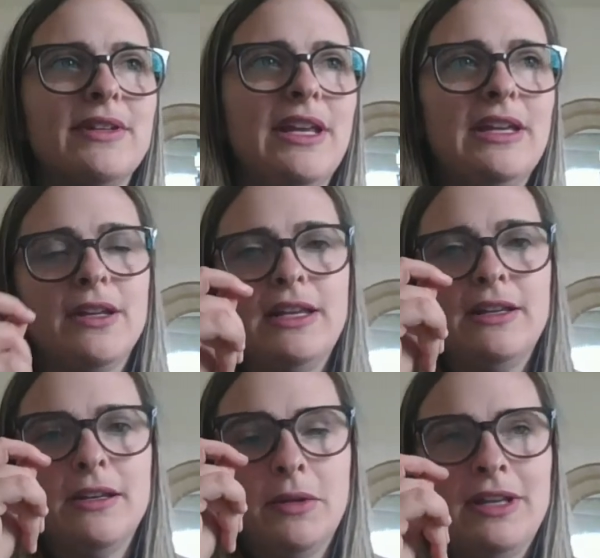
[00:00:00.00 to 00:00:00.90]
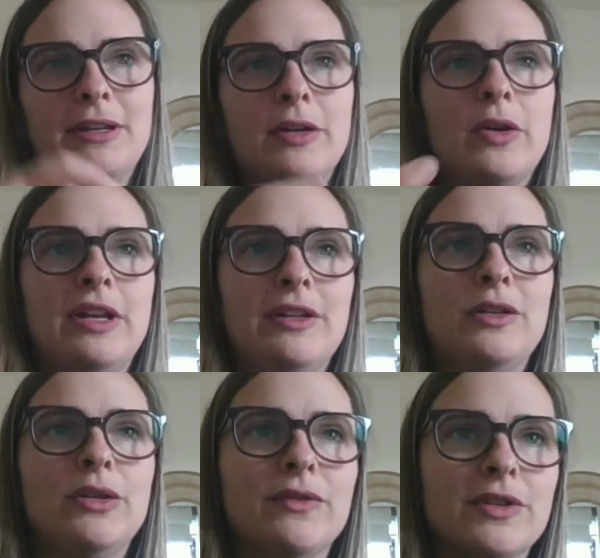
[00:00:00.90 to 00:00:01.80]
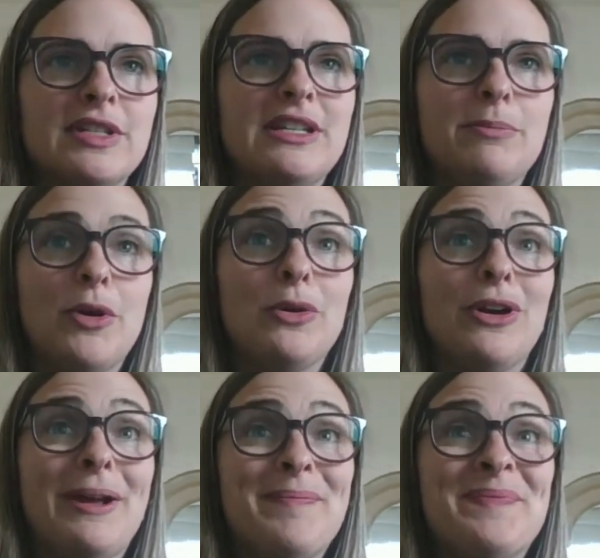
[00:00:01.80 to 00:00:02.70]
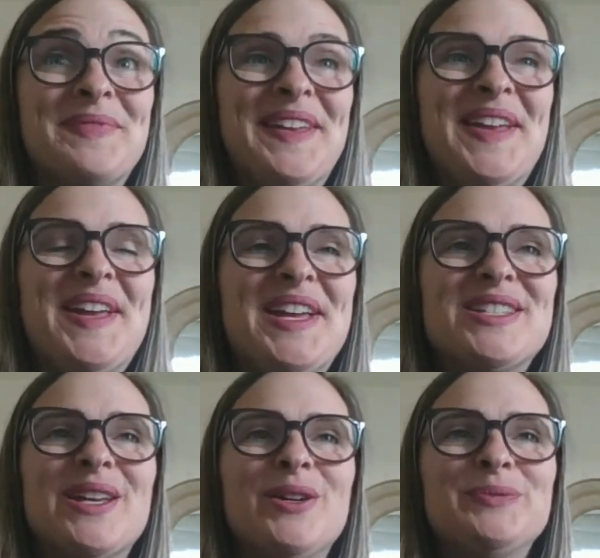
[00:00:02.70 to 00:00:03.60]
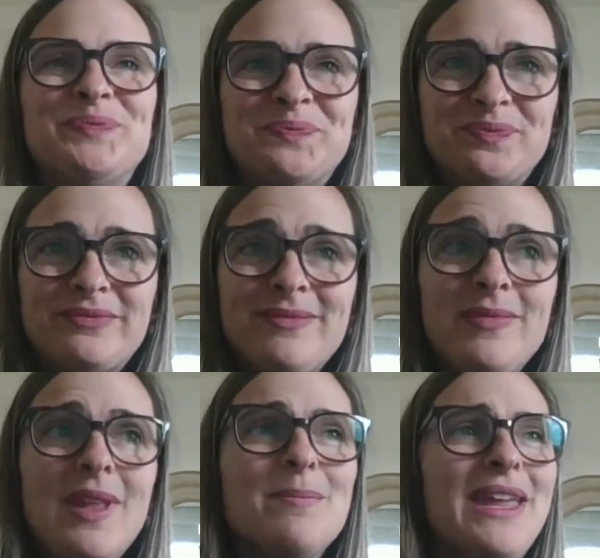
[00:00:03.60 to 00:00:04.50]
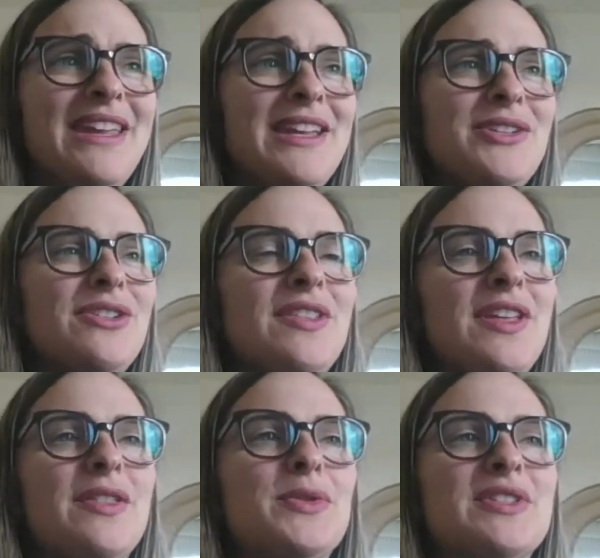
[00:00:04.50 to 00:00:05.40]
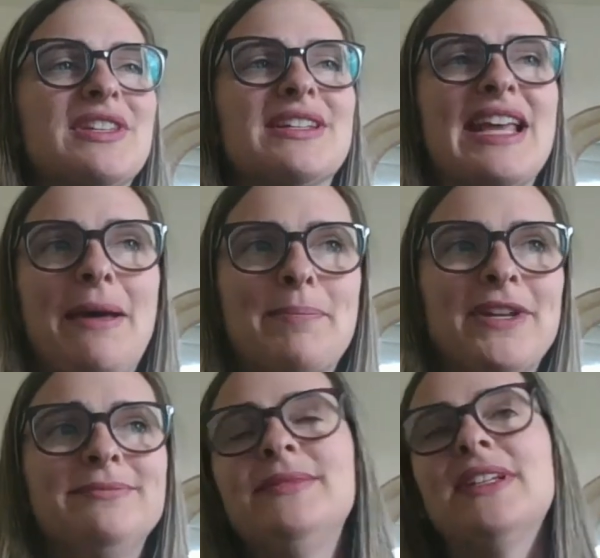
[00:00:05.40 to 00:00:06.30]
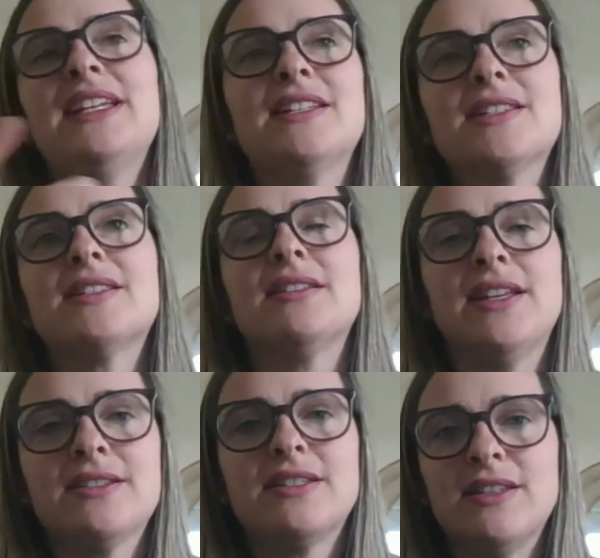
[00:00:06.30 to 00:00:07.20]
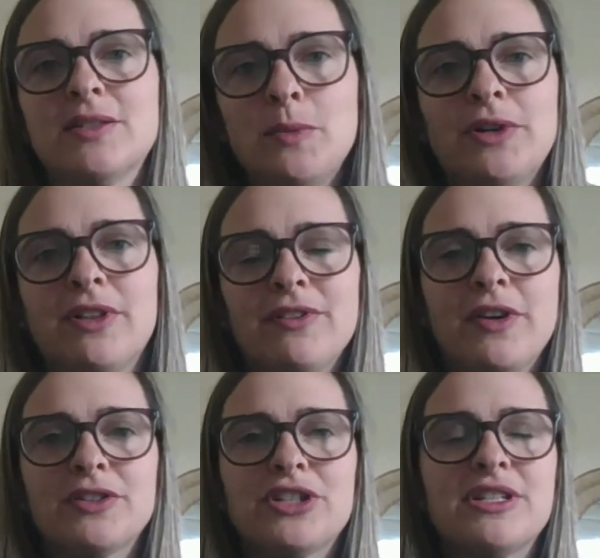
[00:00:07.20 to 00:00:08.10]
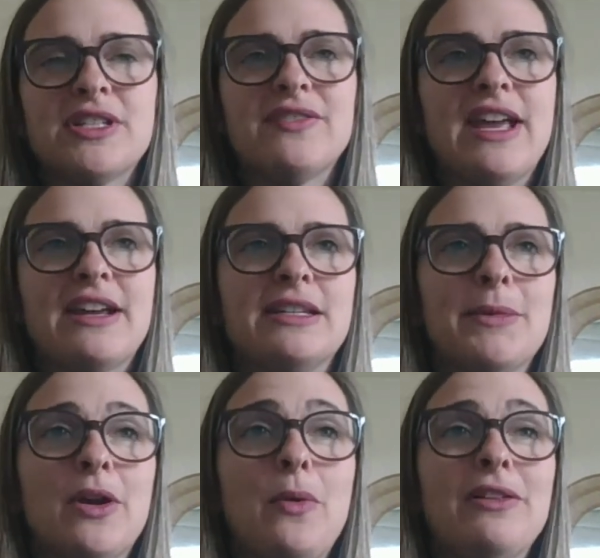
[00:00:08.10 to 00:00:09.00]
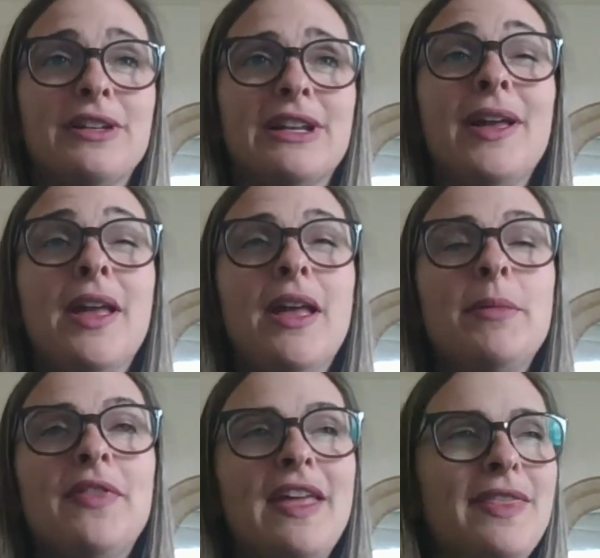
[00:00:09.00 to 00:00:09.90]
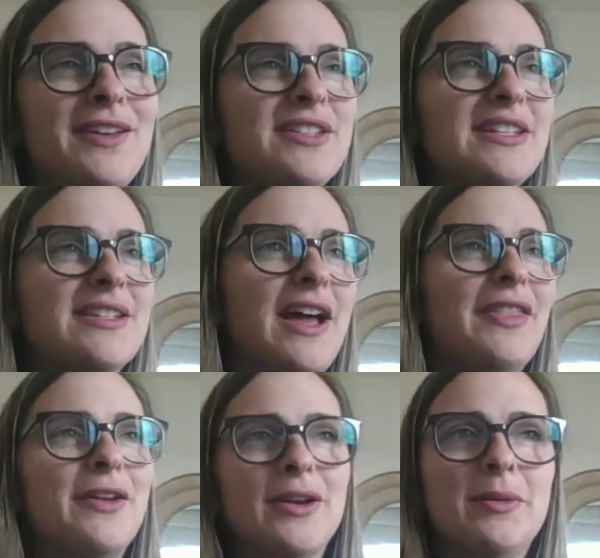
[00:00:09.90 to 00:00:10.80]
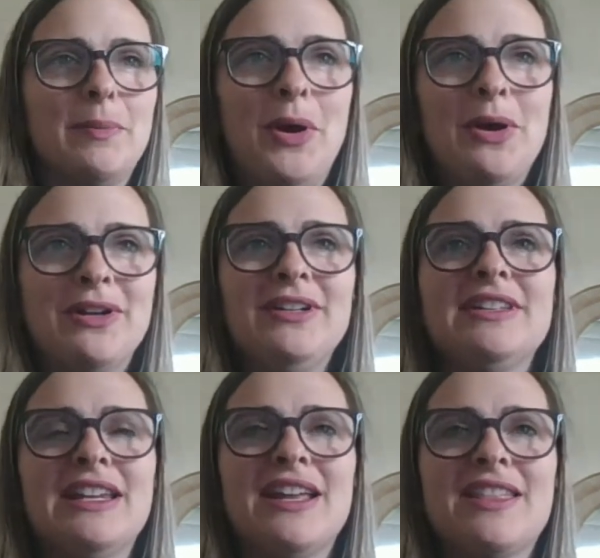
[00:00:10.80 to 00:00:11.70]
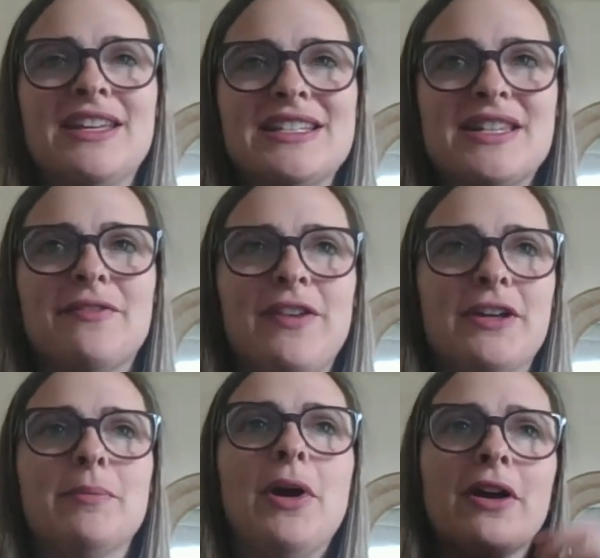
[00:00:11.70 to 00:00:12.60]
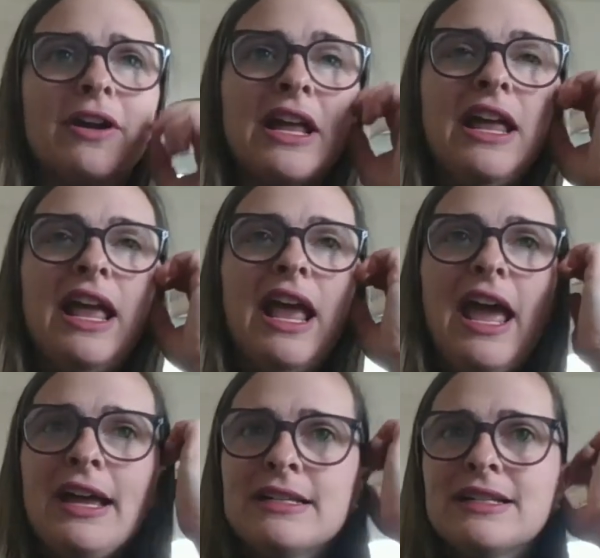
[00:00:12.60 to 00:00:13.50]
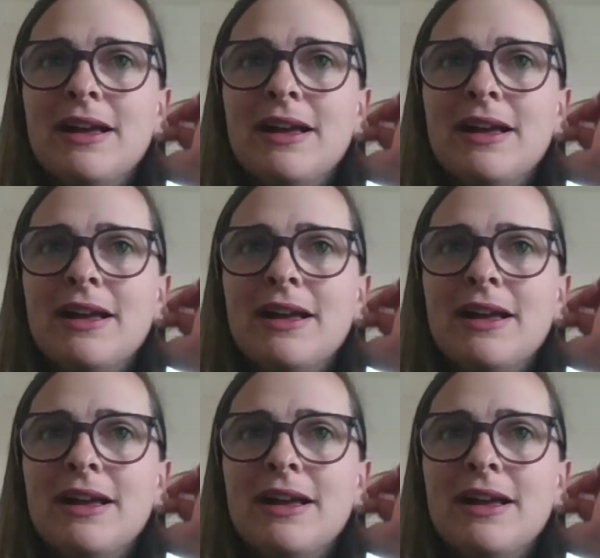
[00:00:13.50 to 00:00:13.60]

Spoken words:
in a university program. So making sure that those things happen is one of the functions of academic quality. But then there's this other part that I think is the fun part. And